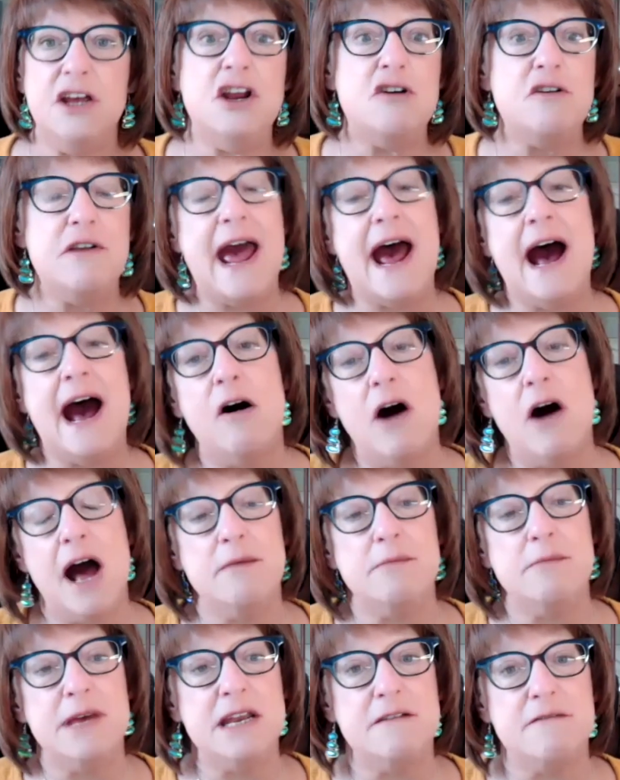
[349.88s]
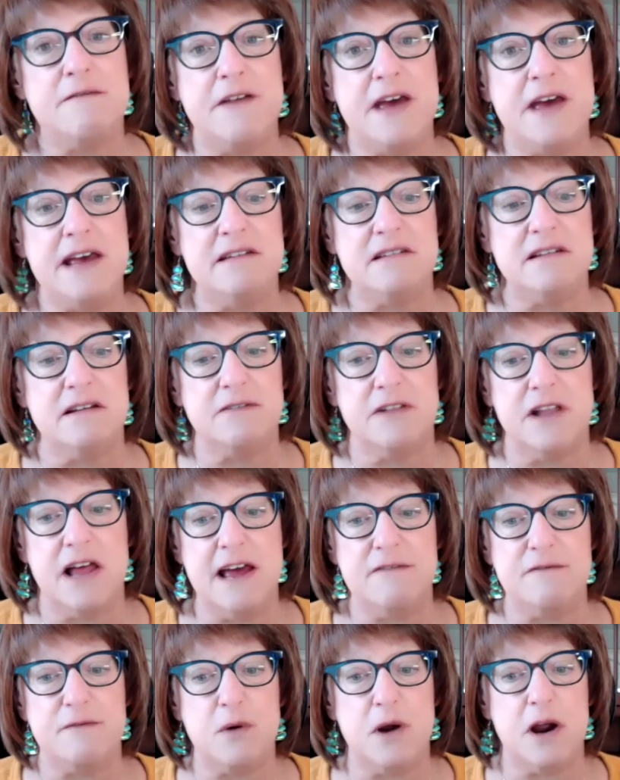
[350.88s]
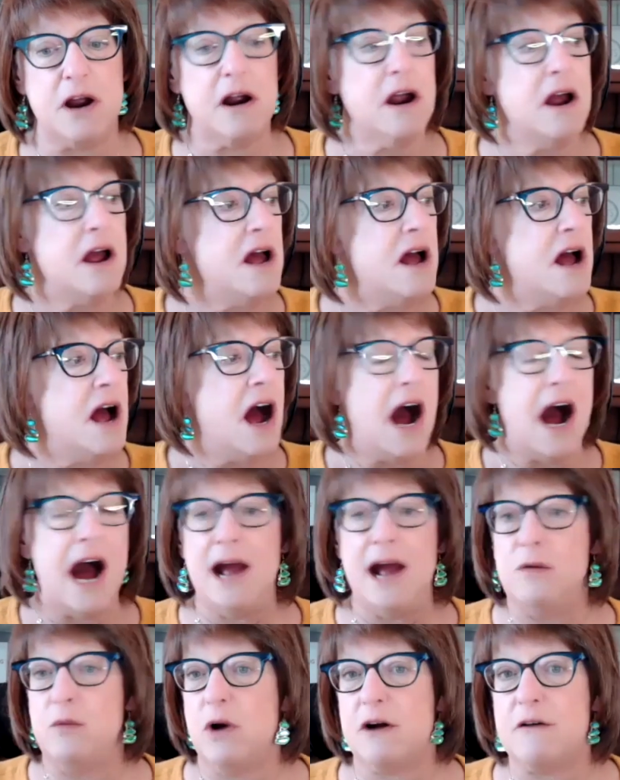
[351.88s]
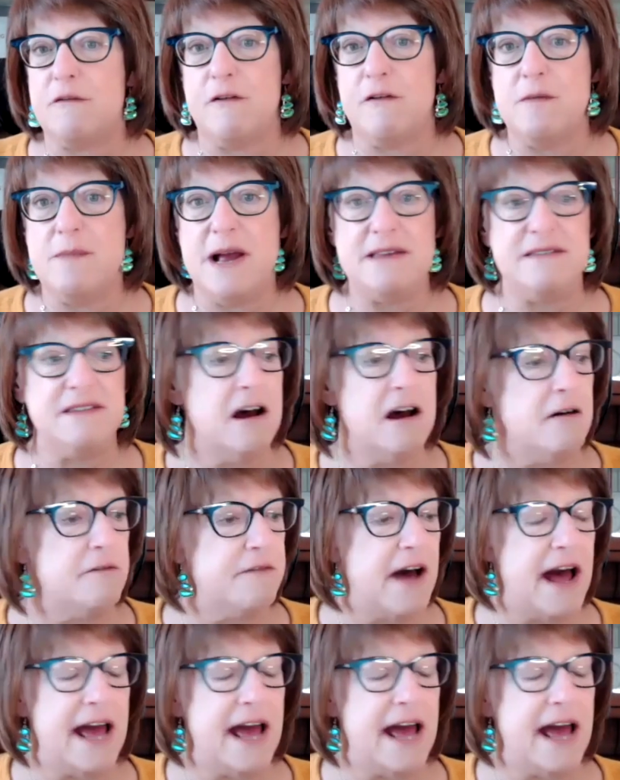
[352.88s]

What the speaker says: Now I'm in a phase of life where I work for myself.